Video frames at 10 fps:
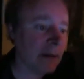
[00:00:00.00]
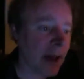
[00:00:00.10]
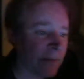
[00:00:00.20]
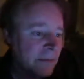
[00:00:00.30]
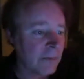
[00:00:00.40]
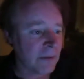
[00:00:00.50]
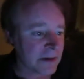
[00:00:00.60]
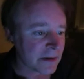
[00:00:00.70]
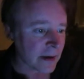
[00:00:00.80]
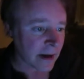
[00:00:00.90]
life
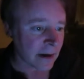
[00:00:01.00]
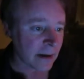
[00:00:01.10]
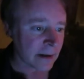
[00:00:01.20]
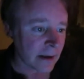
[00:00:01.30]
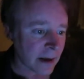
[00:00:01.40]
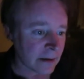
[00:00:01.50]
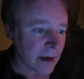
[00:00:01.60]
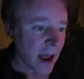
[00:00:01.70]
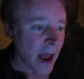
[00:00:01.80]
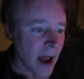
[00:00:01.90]
was like that.
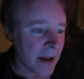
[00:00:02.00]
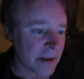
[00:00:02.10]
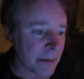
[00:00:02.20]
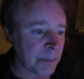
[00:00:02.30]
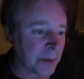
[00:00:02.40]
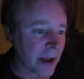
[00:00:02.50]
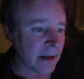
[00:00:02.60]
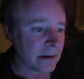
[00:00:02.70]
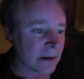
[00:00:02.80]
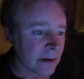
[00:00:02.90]
And they
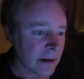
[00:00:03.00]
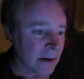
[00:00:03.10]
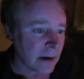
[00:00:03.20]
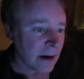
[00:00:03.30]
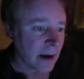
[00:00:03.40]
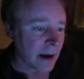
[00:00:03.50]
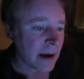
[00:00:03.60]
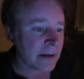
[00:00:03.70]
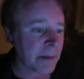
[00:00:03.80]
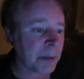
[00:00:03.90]
played uh,
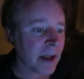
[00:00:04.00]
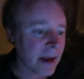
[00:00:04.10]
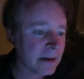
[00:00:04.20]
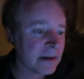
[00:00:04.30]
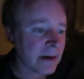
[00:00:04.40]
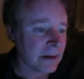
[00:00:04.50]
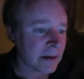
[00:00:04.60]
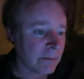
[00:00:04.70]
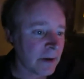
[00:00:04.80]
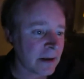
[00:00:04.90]
and they plagued it
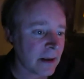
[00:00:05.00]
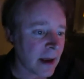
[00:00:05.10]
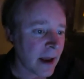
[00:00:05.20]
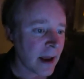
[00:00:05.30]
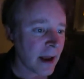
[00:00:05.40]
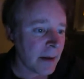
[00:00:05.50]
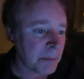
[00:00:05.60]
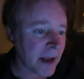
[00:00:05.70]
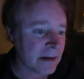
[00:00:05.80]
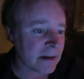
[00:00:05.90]
with plagued